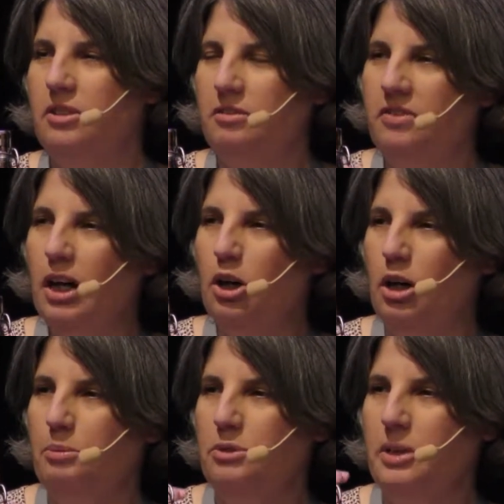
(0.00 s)

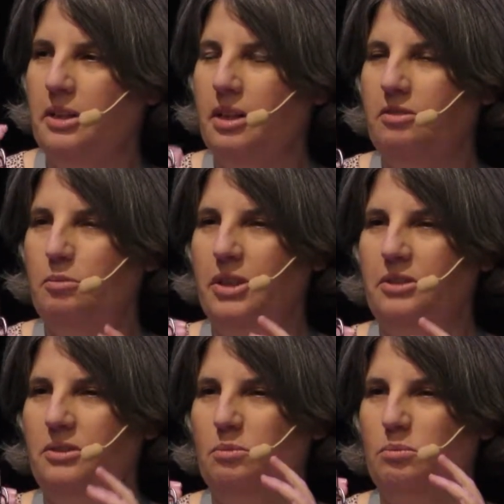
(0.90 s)
develops, where
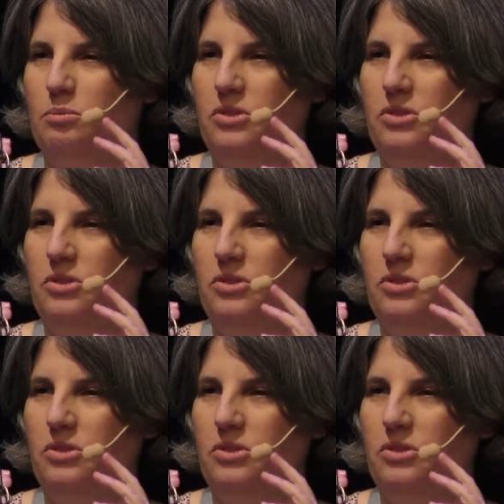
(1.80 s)
governments